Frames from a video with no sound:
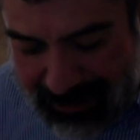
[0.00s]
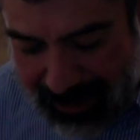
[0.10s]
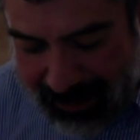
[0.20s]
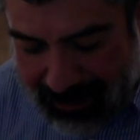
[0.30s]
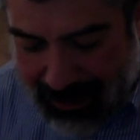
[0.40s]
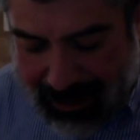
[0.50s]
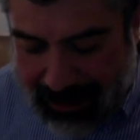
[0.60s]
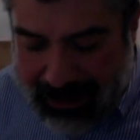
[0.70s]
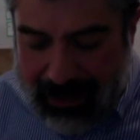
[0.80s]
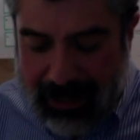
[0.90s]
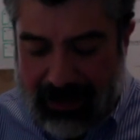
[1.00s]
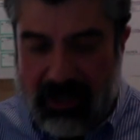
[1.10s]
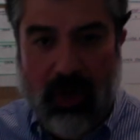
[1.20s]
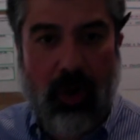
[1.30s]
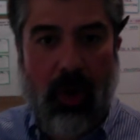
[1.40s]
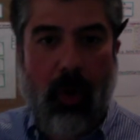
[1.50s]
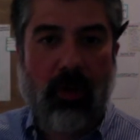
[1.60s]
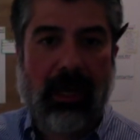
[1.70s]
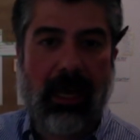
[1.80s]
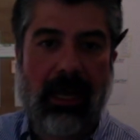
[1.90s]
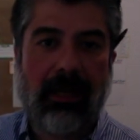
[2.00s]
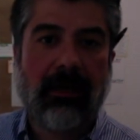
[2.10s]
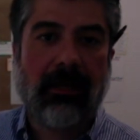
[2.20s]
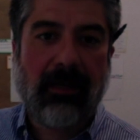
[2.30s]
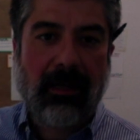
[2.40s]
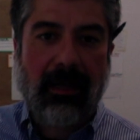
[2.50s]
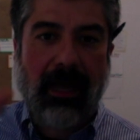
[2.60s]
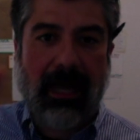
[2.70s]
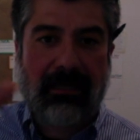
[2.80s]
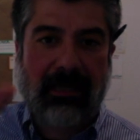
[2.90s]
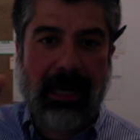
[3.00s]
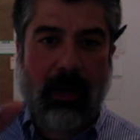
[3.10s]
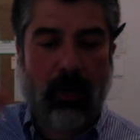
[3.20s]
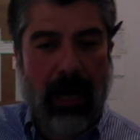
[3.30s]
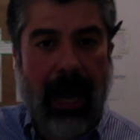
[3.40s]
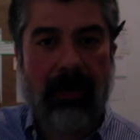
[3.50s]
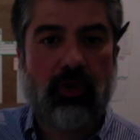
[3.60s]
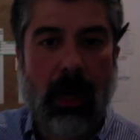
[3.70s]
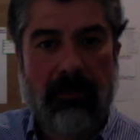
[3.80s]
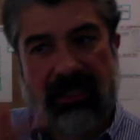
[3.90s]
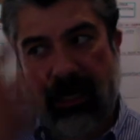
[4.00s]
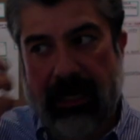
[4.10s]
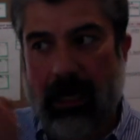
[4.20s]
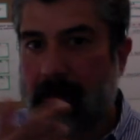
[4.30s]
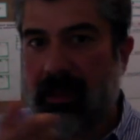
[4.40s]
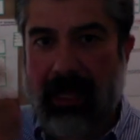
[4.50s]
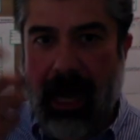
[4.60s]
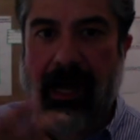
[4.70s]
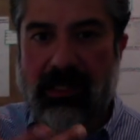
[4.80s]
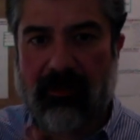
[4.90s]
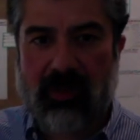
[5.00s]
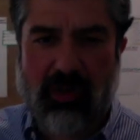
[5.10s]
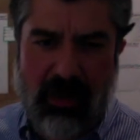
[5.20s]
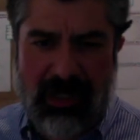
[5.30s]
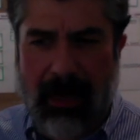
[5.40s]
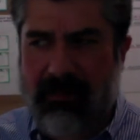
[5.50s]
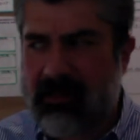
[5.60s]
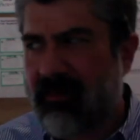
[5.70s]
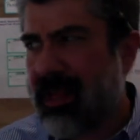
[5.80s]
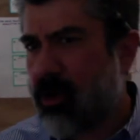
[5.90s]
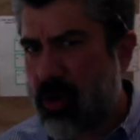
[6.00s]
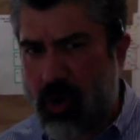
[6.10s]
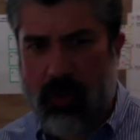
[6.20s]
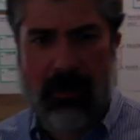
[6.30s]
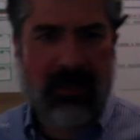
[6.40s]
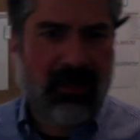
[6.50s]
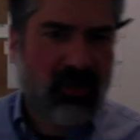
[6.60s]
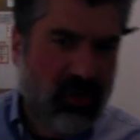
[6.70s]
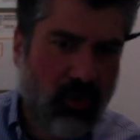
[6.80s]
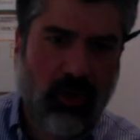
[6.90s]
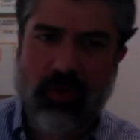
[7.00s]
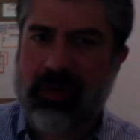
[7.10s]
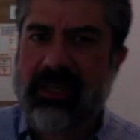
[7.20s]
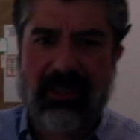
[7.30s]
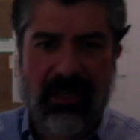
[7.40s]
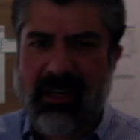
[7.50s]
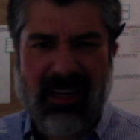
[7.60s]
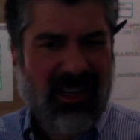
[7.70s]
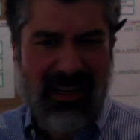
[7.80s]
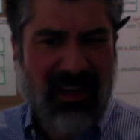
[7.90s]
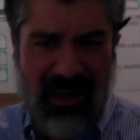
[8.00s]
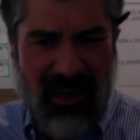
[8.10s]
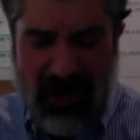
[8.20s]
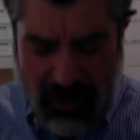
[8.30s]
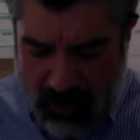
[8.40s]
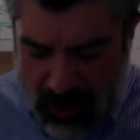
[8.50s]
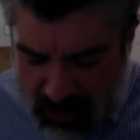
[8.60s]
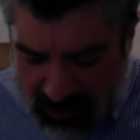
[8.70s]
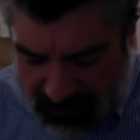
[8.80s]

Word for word: Technically, that's cocaine as liquid eye drops to numb the eyes for certain types of glaucomas and surgeries and uh, other issues of